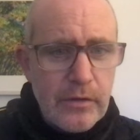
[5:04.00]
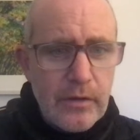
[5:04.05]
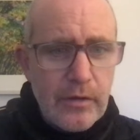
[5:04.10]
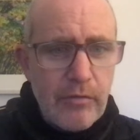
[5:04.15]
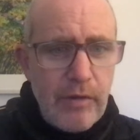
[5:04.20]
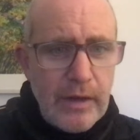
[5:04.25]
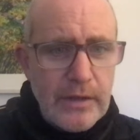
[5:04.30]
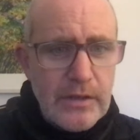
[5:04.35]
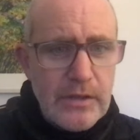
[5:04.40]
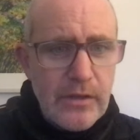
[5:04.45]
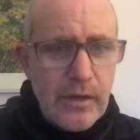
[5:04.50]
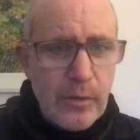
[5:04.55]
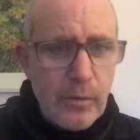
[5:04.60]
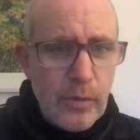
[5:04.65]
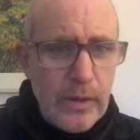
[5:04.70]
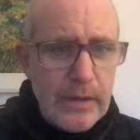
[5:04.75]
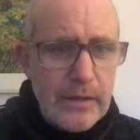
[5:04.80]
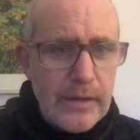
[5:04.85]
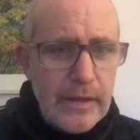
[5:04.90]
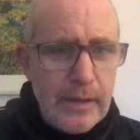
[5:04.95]
a regicide
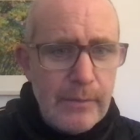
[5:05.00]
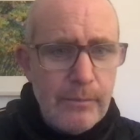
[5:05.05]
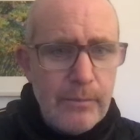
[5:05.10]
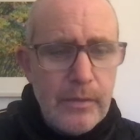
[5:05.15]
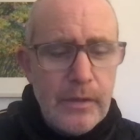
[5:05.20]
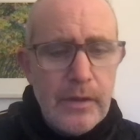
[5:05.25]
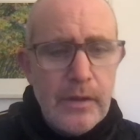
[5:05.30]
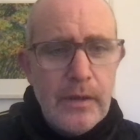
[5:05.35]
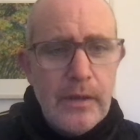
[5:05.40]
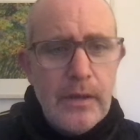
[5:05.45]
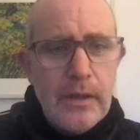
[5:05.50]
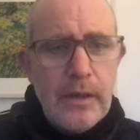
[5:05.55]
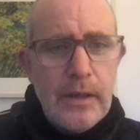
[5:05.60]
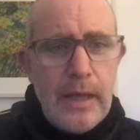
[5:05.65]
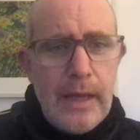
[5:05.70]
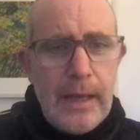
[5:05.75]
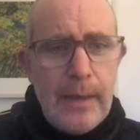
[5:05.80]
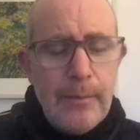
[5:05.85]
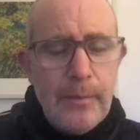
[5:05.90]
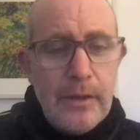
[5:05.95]
with him.
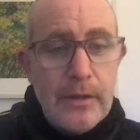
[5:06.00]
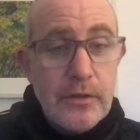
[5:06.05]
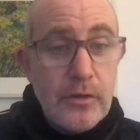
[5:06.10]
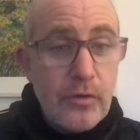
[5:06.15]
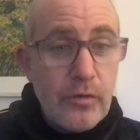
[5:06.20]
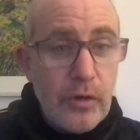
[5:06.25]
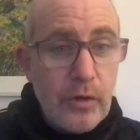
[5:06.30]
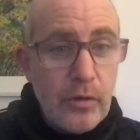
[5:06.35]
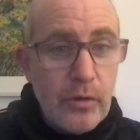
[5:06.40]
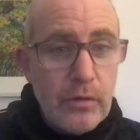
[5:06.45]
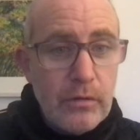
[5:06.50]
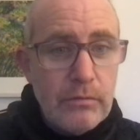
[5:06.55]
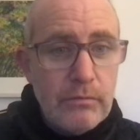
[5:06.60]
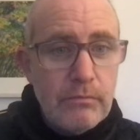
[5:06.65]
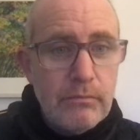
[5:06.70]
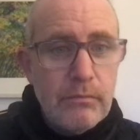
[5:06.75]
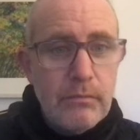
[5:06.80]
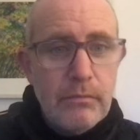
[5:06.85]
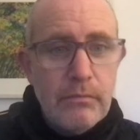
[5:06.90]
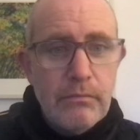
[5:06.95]
It's cruel.
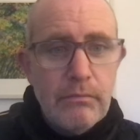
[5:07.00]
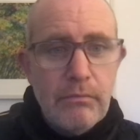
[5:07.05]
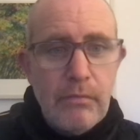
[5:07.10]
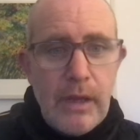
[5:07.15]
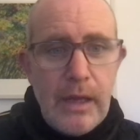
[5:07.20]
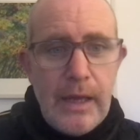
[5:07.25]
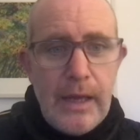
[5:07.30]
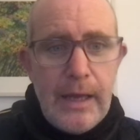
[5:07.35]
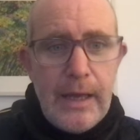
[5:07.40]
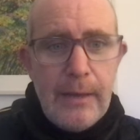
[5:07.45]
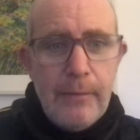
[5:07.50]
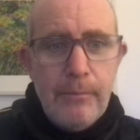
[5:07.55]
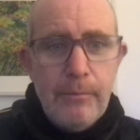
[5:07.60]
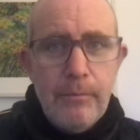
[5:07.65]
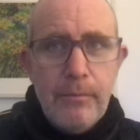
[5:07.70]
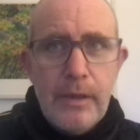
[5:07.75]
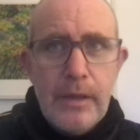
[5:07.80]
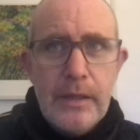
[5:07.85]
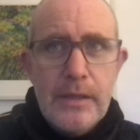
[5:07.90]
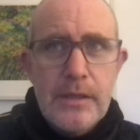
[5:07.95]

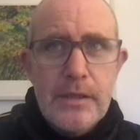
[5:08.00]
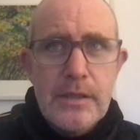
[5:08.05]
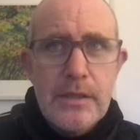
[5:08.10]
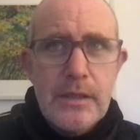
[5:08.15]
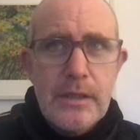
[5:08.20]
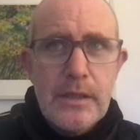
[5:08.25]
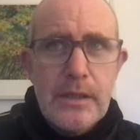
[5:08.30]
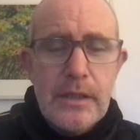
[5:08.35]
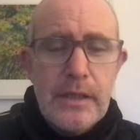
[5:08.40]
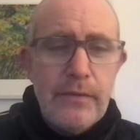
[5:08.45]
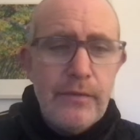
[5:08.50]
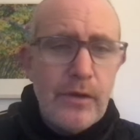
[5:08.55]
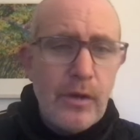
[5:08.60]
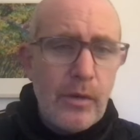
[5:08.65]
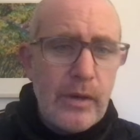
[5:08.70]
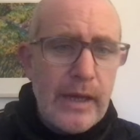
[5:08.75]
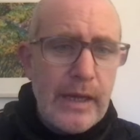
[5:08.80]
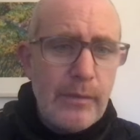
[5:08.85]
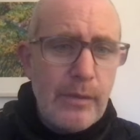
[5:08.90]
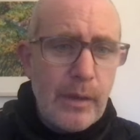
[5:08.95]
It's, even though
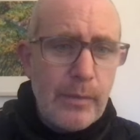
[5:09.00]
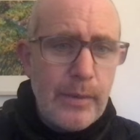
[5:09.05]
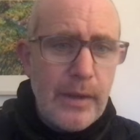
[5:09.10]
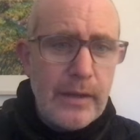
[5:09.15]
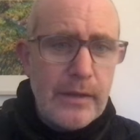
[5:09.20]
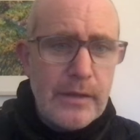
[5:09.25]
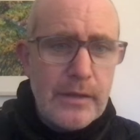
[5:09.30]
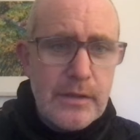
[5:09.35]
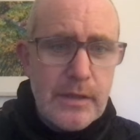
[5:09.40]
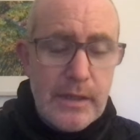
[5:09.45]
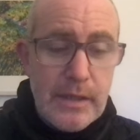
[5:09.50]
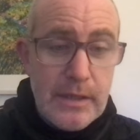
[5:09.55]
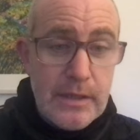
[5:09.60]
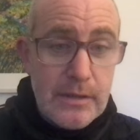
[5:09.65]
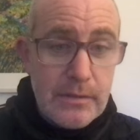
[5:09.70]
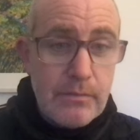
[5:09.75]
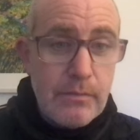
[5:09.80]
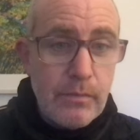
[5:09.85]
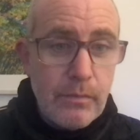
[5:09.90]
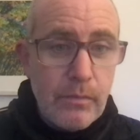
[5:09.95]
Lady Macbeth
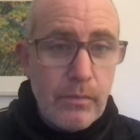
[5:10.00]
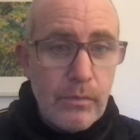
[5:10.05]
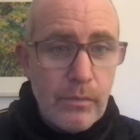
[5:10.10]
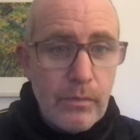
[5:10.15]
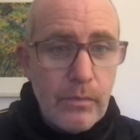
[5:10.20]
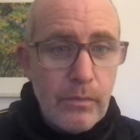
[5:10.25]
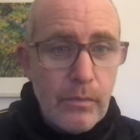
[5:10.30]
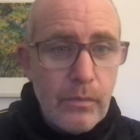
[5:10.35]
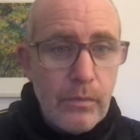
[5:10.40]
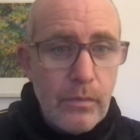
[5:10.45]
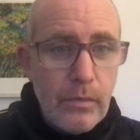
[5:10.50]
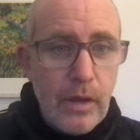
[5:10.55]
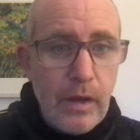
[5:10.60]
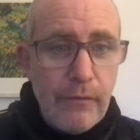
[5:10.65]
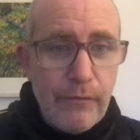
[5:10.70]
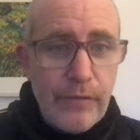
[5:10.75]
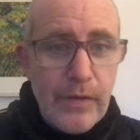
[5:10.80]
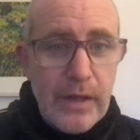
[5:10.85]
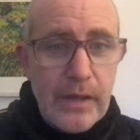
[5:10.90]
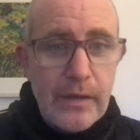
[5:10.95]
is a
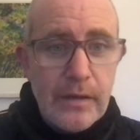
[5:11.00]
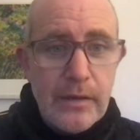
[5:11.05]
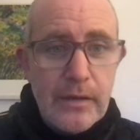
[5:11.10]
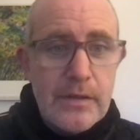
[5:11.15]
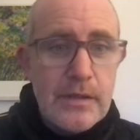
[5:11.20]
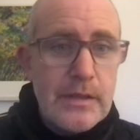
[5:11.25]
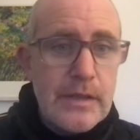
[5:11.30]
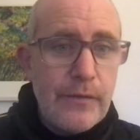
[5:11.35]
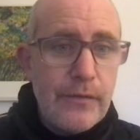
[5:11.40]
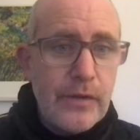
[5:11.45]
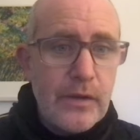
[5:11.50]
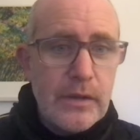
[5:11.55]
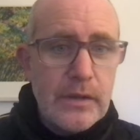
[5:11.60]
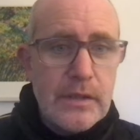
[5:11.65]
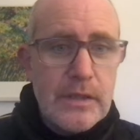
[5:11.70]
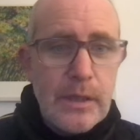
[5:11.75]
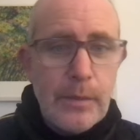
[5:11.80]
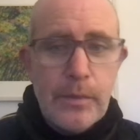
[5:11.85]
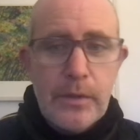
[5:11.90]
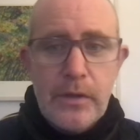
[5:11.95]
villain and it's difficult to
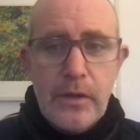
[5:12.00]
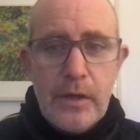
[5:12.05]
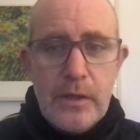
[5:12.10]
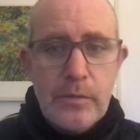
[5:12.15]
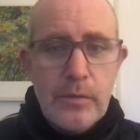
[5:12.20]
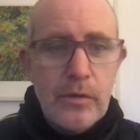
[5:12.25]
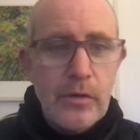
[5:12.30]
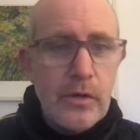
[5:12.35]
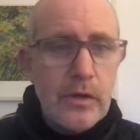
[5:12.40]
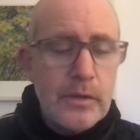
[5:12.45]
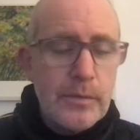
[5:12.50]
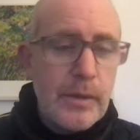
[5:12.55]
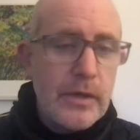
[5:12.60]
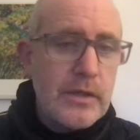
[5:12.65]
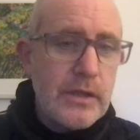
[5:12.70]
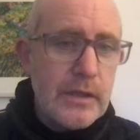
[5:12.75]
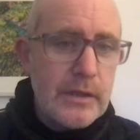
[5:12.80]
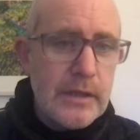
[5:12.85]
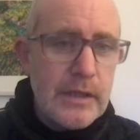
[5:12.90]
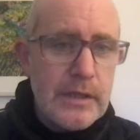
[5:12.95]
sympathise with her,
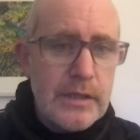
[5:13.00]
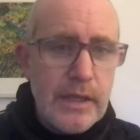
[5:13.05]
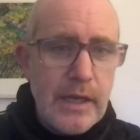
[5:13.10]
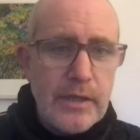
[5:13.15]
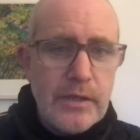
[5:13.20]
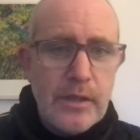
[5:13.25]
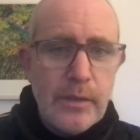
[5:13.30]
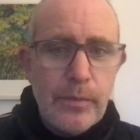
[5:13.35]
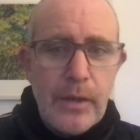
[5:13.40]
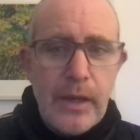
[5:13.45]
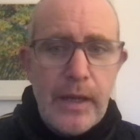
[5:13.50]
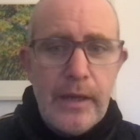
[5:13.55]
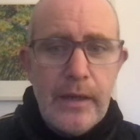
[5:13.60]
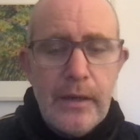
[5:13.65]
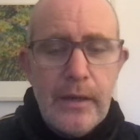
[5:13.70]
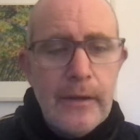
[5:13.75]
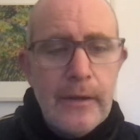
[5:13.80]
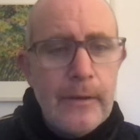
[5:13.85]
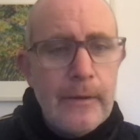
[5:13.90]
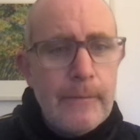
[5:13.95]
especially at this stage of the play,
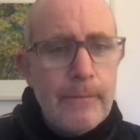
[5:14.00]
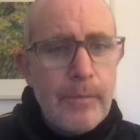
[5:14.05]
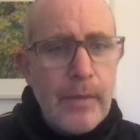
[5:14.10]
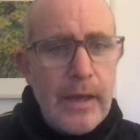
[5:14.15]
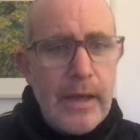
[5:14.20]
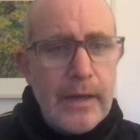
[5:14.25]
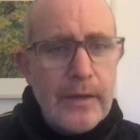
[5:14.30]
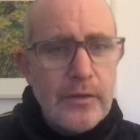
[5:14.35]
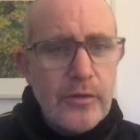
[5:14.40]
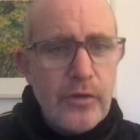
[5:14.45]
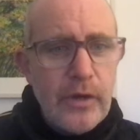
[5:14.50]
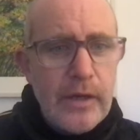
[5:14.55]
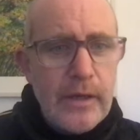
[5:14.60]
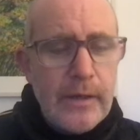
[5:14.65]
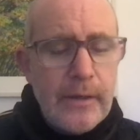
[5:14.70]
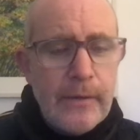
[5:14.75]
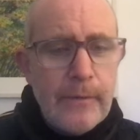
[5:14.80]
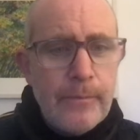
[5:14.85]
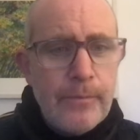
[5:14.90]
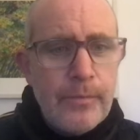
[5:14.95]
Act 3,
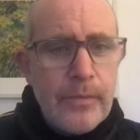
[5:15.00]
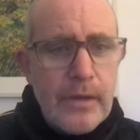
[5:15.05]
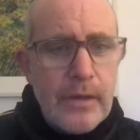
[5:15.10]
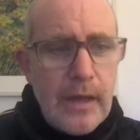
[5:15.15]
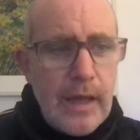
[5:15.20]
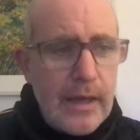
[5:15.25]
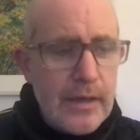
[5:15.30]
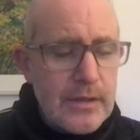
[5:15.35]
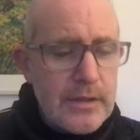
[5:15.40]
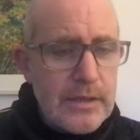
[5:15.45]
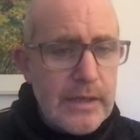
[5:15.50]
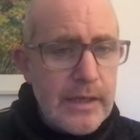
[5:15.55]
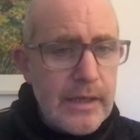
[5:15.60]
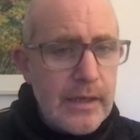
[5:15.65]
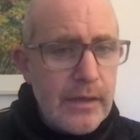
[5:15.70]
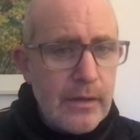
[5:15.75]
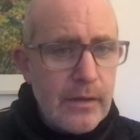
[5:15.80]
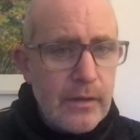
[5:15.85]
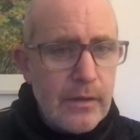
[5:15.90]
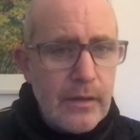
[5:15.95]

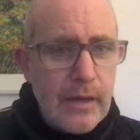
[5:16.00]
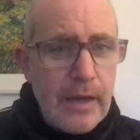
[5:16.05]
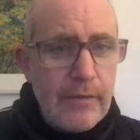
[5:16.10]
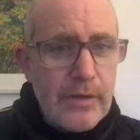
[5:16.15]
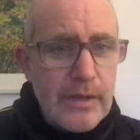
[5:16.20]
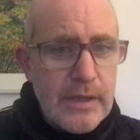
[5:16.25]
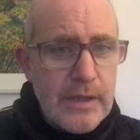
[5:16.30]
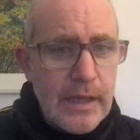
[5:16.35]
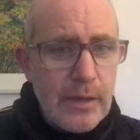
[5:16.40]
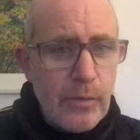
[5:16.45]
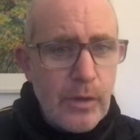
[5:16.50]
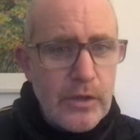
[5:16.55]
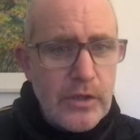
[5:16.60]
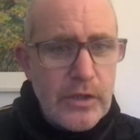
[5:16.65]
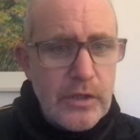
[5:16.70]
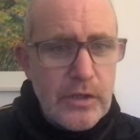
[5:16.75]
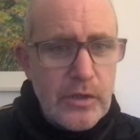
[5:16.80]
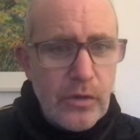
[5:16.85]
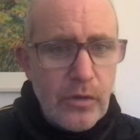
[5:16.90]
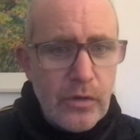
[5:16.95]
having seen what
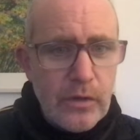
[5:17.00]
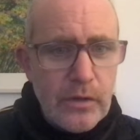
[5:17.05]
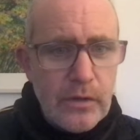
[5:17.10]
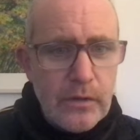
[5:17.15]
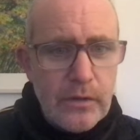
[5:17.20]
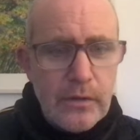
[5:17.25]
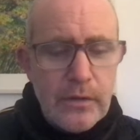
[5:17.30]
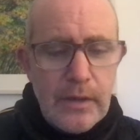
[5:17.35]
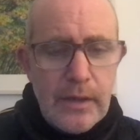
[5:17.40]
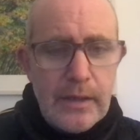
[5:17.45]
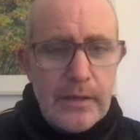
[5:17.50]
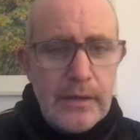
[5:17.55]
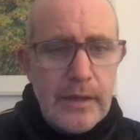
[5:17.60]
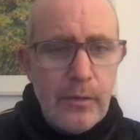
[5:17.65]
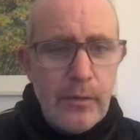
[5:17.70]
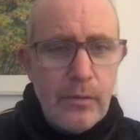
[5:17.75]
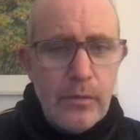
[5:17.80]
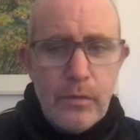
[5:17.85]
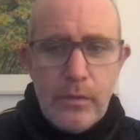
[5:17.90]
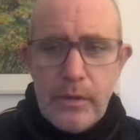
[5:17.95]
she's done and
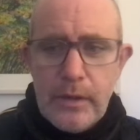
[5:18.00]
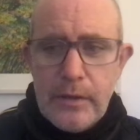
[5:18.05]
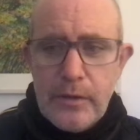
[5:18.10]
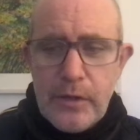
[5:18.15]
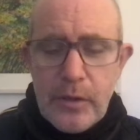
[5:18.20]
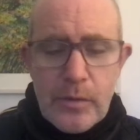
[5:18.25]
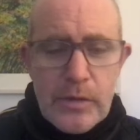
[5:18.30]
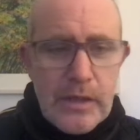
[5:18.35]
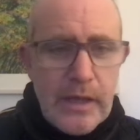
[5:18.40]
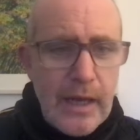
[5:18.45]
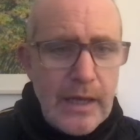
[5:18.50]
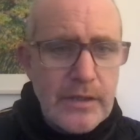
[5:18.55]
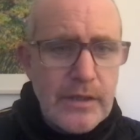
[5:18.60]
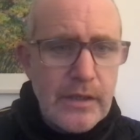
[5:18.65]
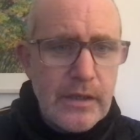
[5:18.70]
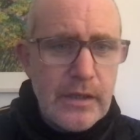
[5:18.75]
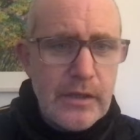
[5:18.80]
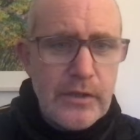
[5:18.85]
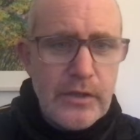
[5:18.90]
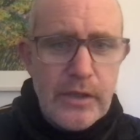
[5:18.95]
how
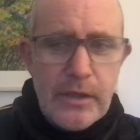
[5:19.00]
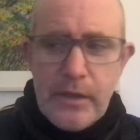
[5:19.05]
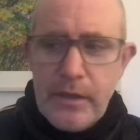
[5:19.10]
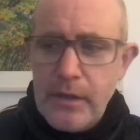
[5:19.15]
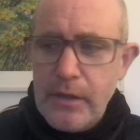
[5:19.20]
enthusiastically she